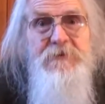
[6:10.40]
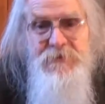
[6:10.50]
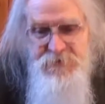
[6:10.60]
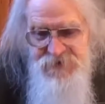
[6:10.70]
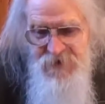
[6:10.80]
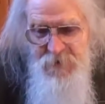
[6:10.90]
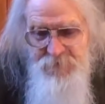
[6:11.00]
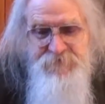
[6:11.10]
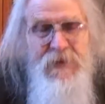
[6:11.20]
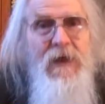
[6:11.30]
juicer.
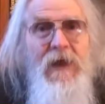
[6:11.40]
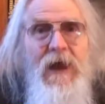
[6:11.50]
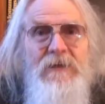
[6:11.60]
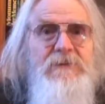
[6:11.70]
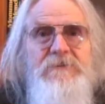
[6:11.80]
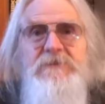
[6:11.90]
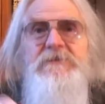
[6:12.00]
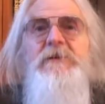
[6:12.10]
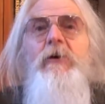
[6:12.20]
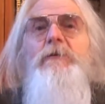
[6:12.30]
And this is
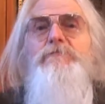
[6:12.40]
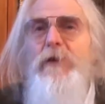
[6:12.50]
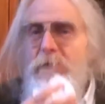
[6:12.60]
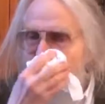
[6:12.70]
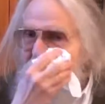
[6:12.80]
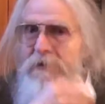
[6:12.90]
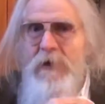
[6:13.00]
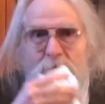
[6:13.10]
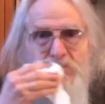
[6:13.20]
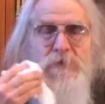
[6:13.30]
an old product
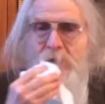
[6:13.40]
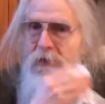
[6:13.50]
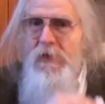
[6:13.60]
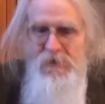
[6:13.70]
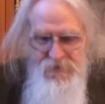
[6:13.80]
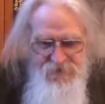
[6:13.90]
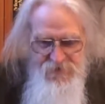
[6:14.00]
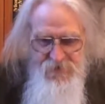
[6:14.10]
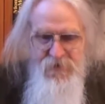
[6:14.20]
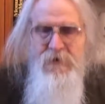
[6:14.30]

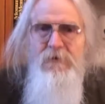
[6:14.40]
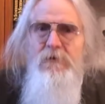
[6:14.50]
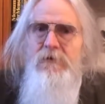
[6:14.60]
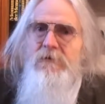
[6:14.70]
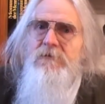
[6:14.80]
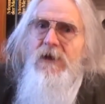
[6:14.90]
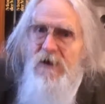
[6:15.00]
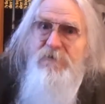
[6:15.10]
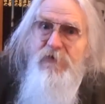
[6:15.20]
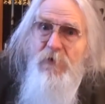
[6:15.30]
in
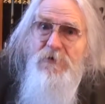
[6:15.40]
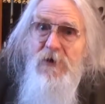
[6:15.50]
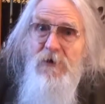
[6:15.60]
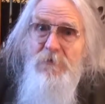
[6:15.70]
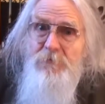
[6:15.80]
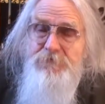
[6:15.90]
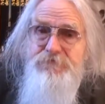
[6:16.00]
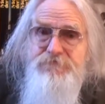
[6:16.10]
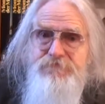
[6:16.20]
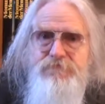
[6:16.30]
California,
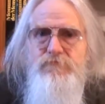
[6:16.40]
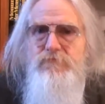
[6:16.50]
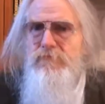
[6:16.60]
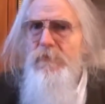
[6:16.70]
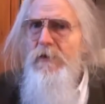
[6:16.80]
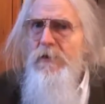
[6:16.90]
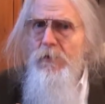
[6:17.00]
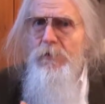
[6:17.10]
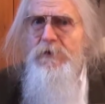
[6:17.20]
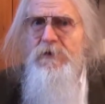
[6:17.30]

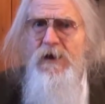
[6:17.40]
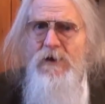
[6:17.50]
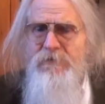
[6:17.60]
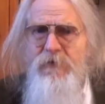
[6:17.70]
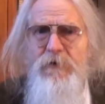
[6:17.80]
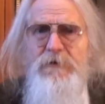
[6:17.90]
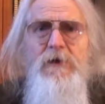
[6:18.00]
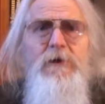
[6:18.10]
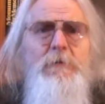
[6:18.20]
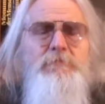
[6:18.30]
Lodi,
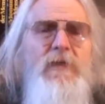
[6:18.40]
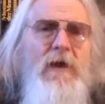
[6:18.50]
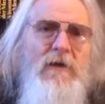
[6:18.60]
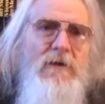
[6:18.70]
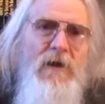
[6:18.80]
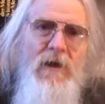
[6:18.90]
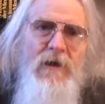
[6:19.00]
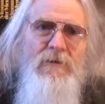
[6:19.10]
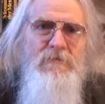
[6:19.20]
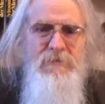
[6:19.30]
California.
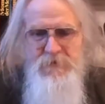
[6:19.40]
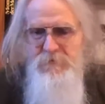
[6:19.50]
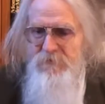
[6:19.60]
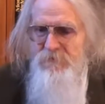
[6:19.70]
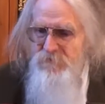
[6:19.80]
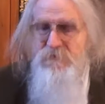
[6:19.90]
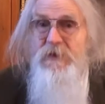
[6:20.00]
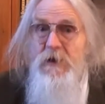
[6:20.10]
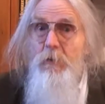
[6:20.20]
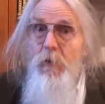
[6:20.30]
And they are